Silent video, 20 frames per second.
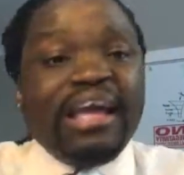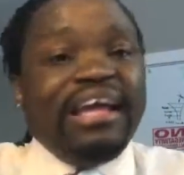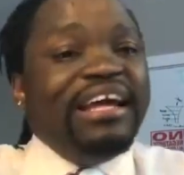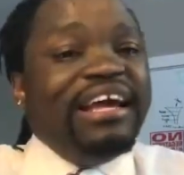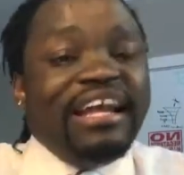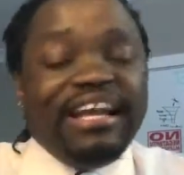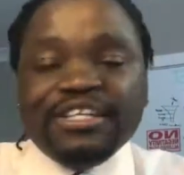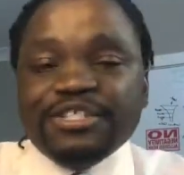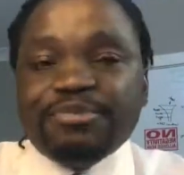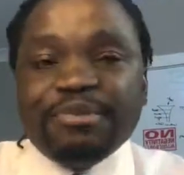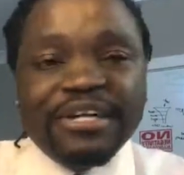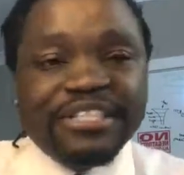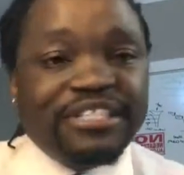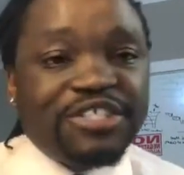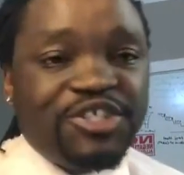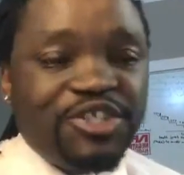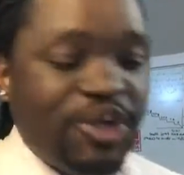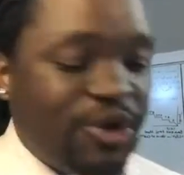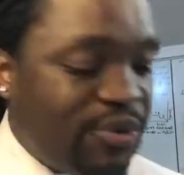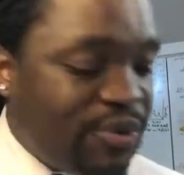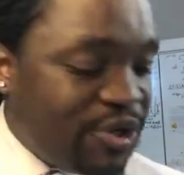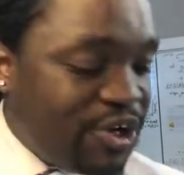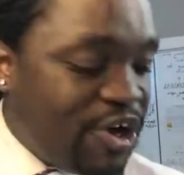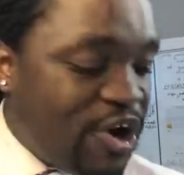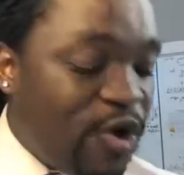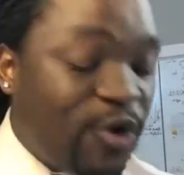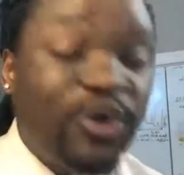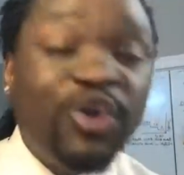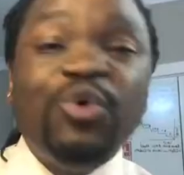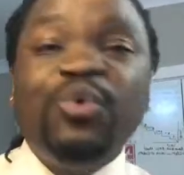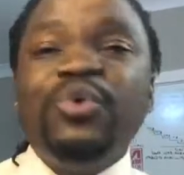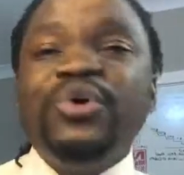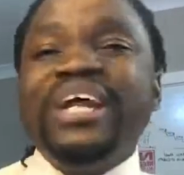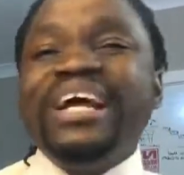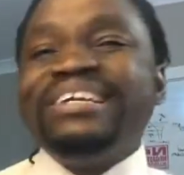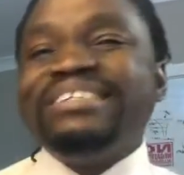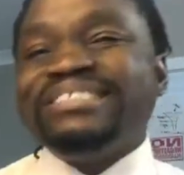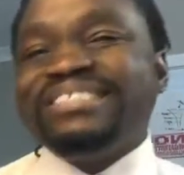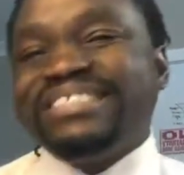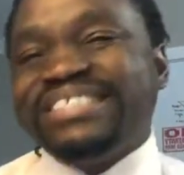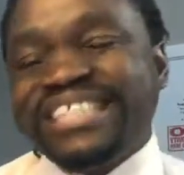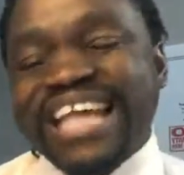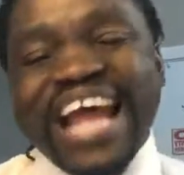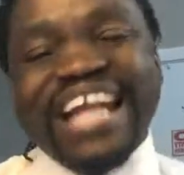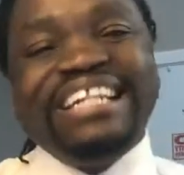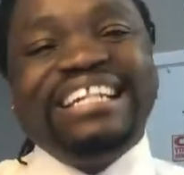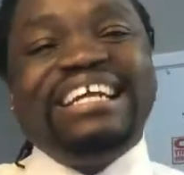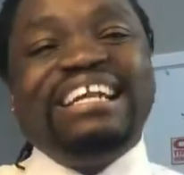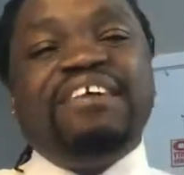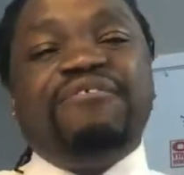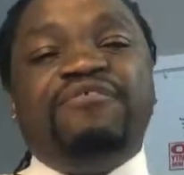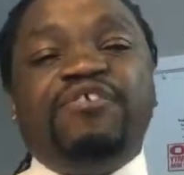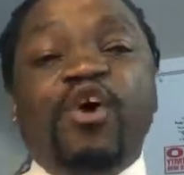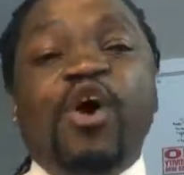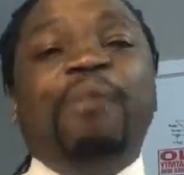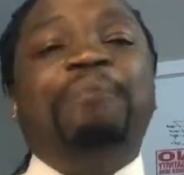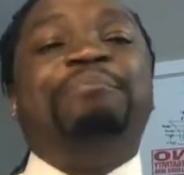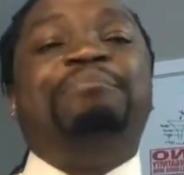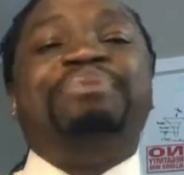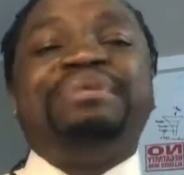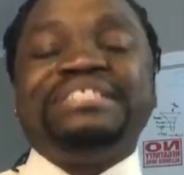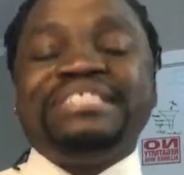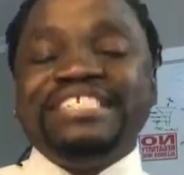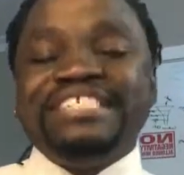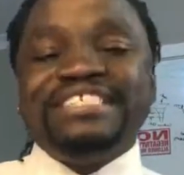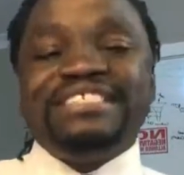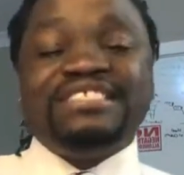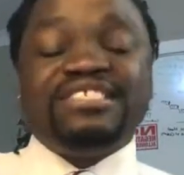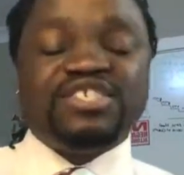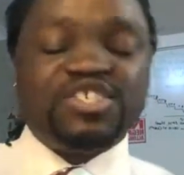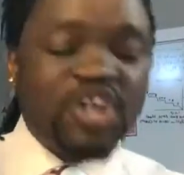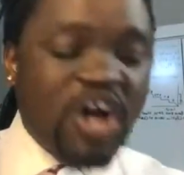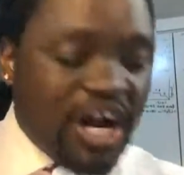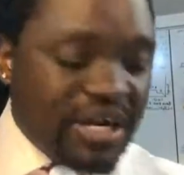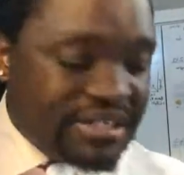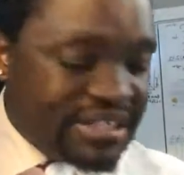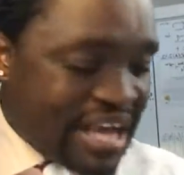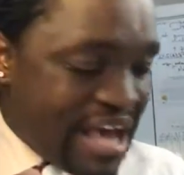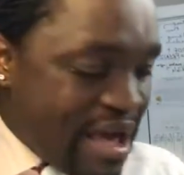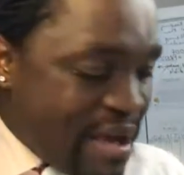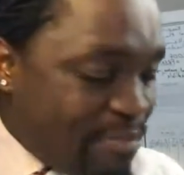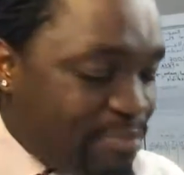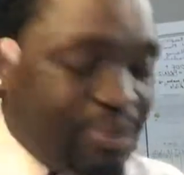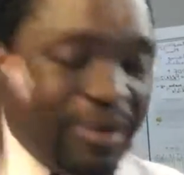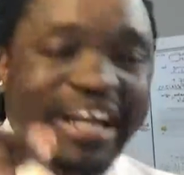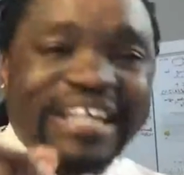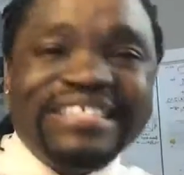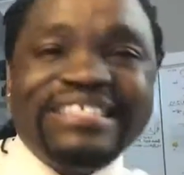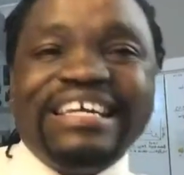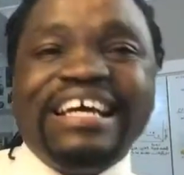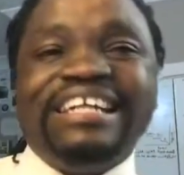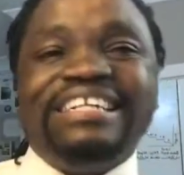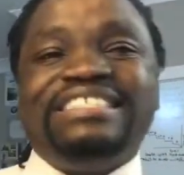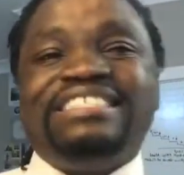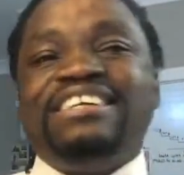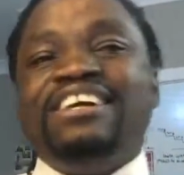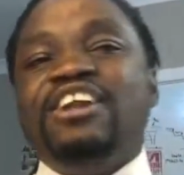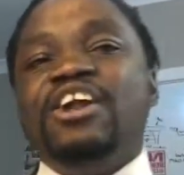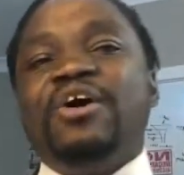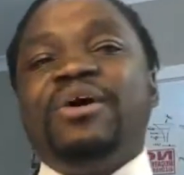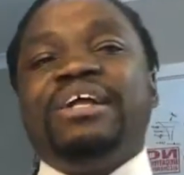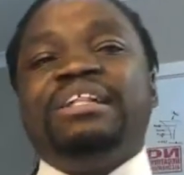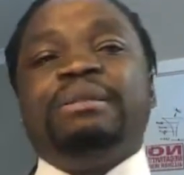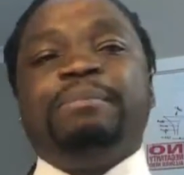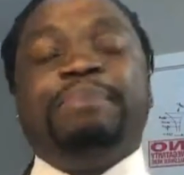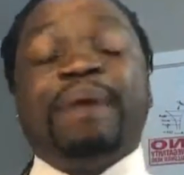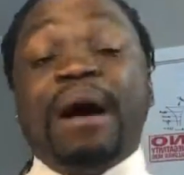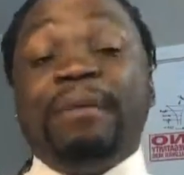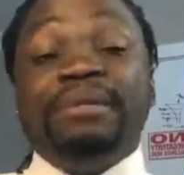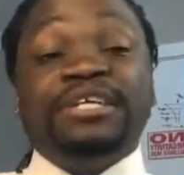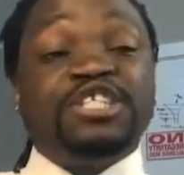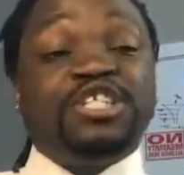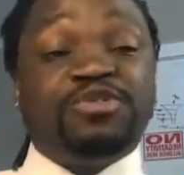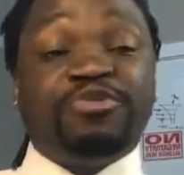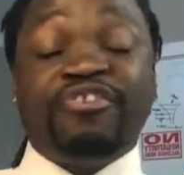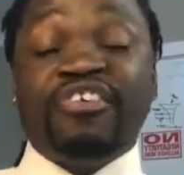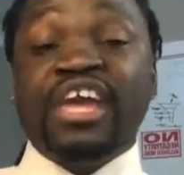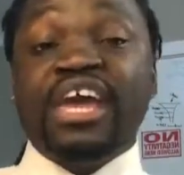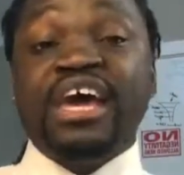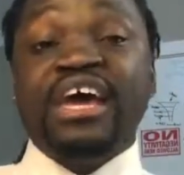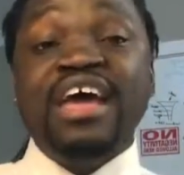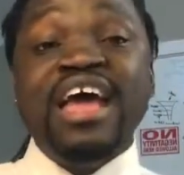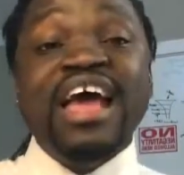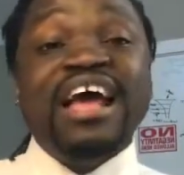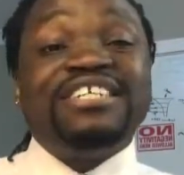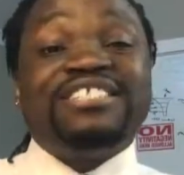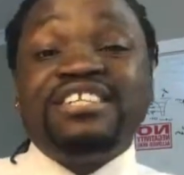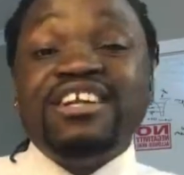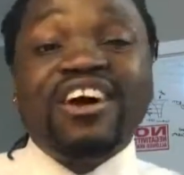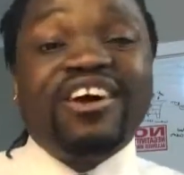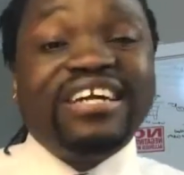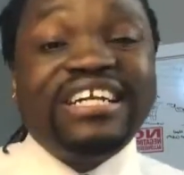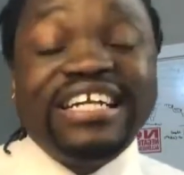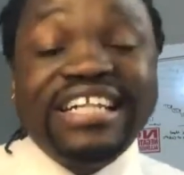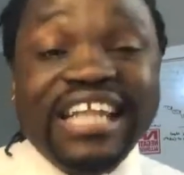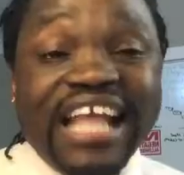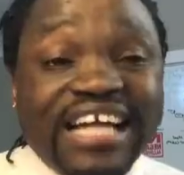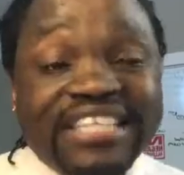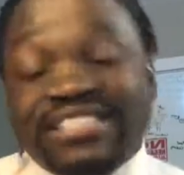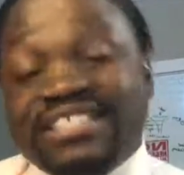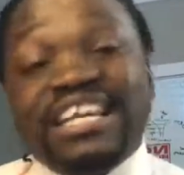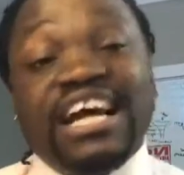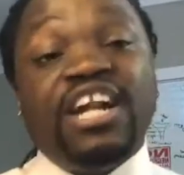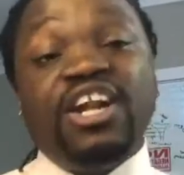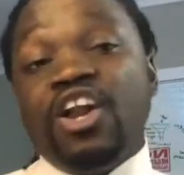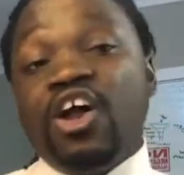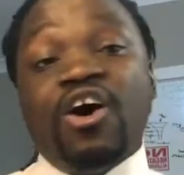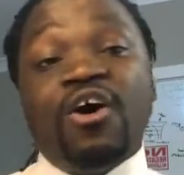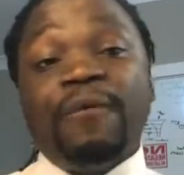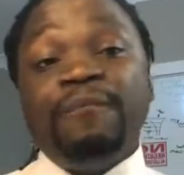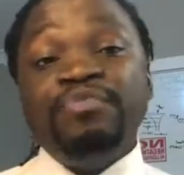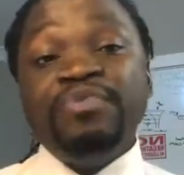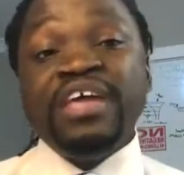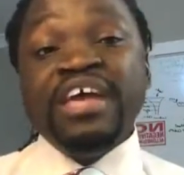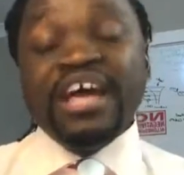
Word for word: in as much as you would know, you would understand that if your business is not present, you know, in the public sphere, it's not going to last that long.